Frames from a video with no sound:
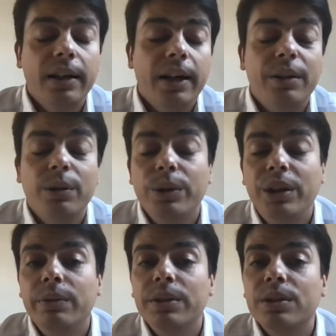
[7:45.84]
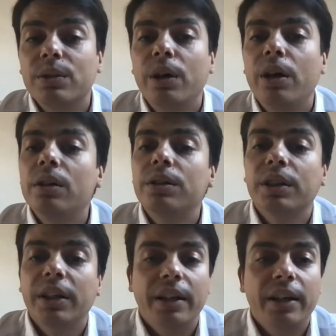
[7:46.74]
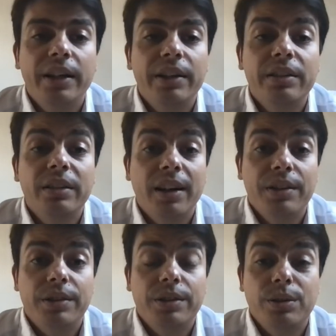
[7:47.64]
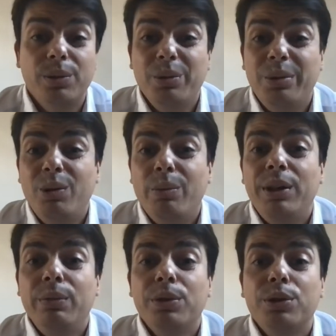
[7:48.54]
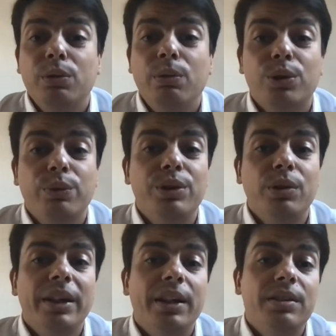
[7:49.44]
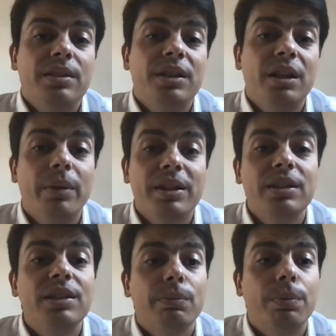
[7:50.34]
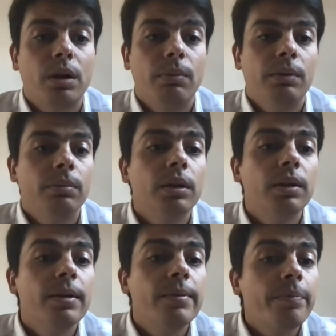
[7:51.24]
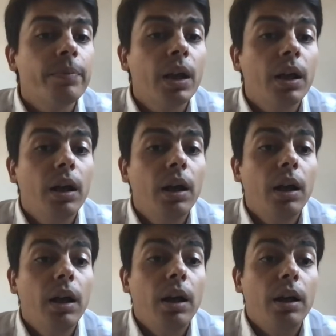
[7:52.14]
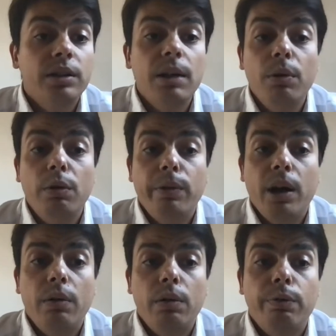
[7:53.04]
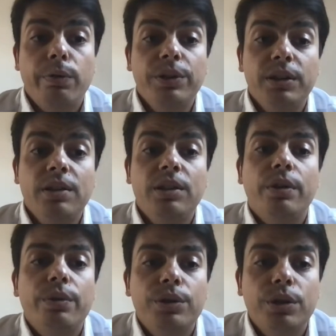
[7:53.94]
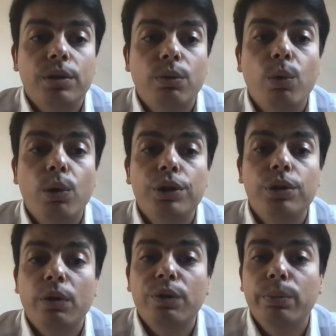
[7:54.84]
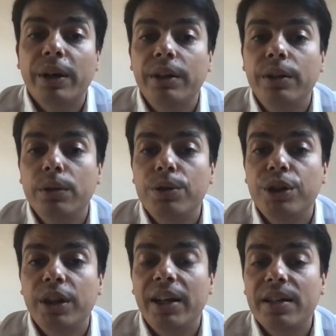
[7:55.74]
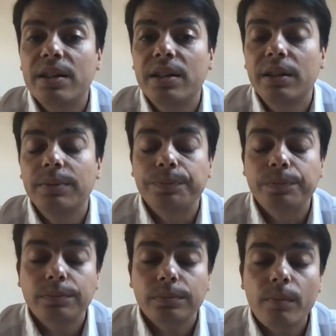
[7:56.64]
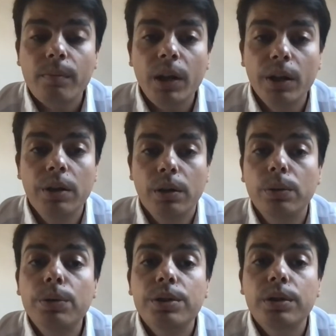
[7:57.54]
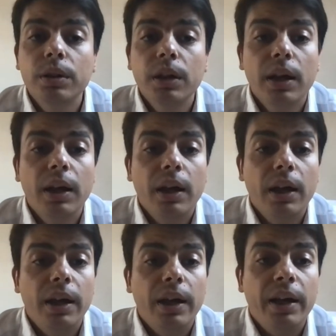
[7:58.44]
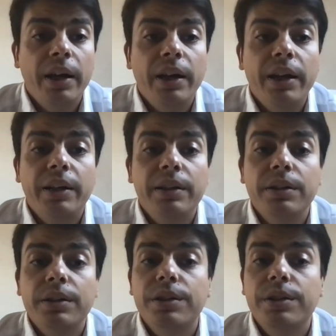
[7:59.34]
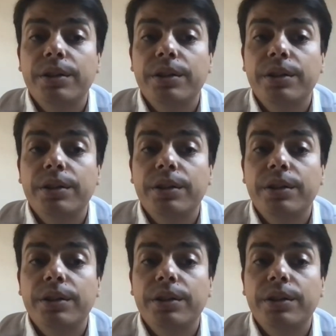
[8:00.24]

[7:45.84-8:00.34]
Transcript: I don't know, even Svelte and others. So nobody wants to work with your legacy CMS. It's a problem. Some of our front-end services were served by Node.js nodes, and